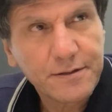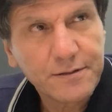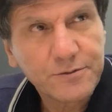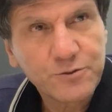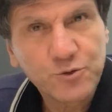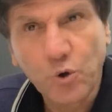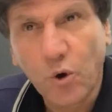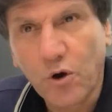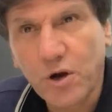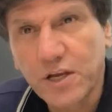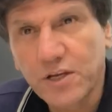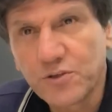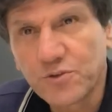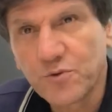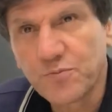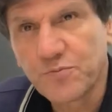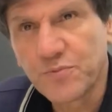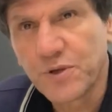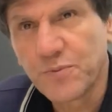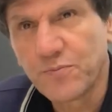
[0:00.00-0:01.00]
talking
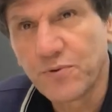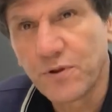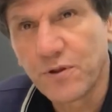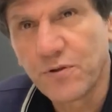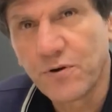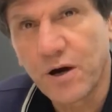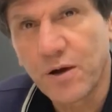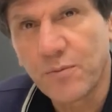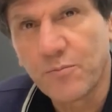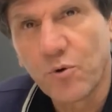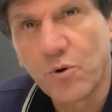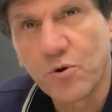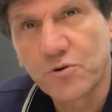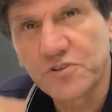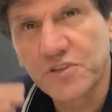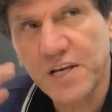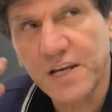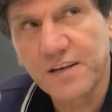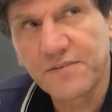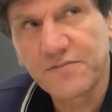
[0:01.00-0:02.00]
to people who are more
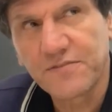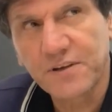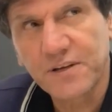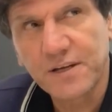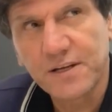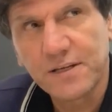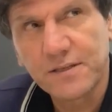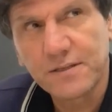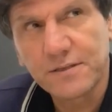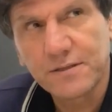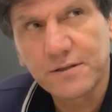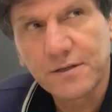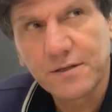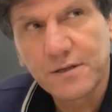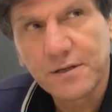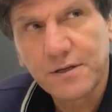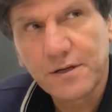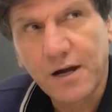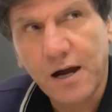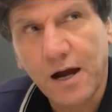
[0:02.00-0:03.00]
significant,
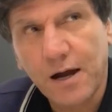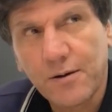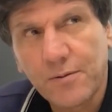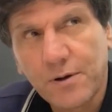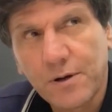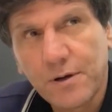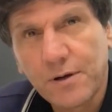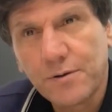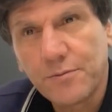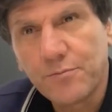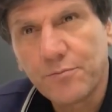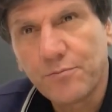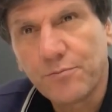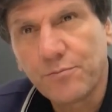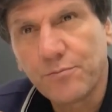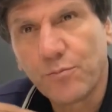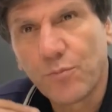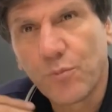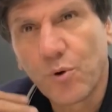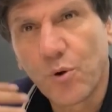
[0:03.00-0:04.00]

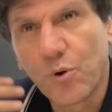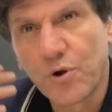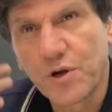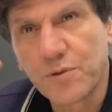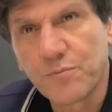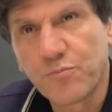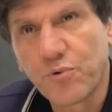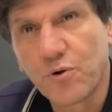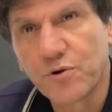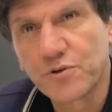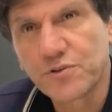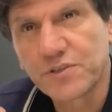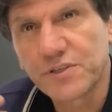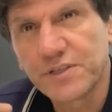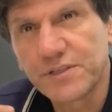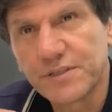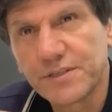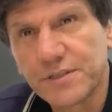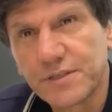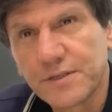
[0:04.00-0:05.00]
more
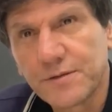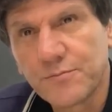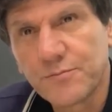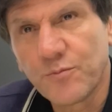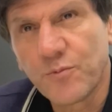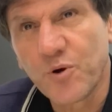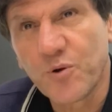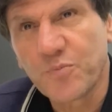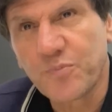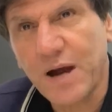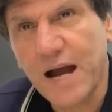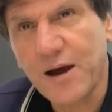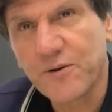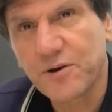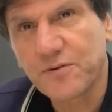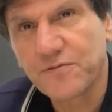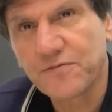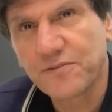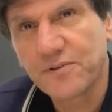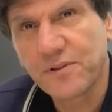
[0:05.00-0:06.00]
important, more
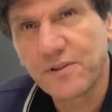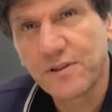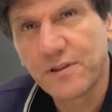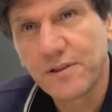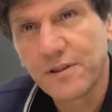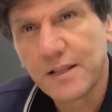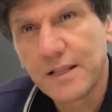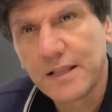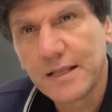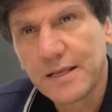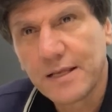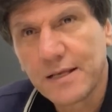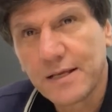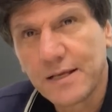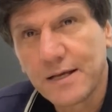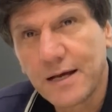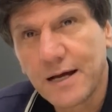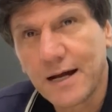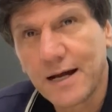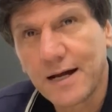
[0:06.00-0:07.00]
powerful,
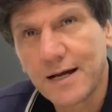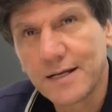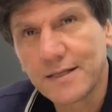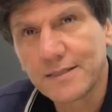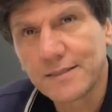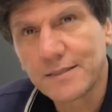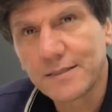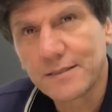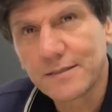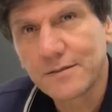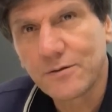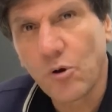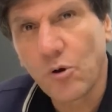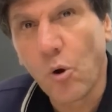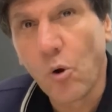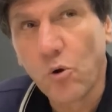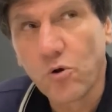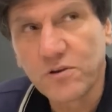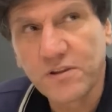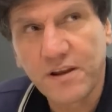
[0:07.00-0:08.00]
and
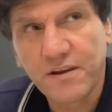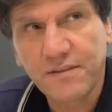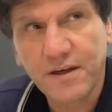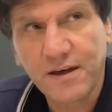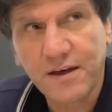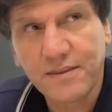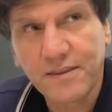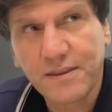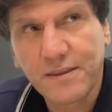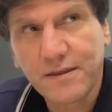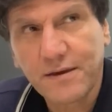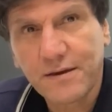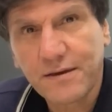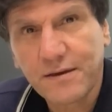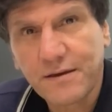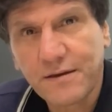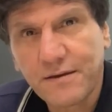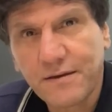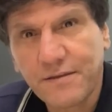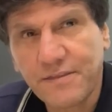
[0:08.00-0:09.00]
older than
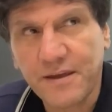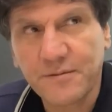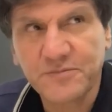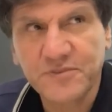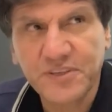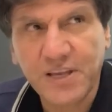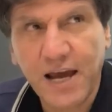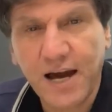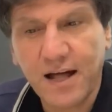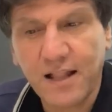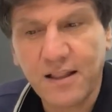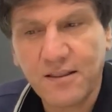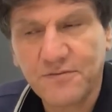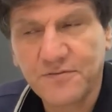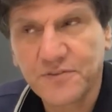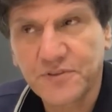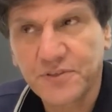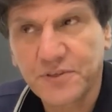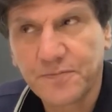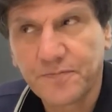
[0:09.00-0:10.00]

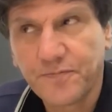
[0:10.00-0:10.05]
themselves.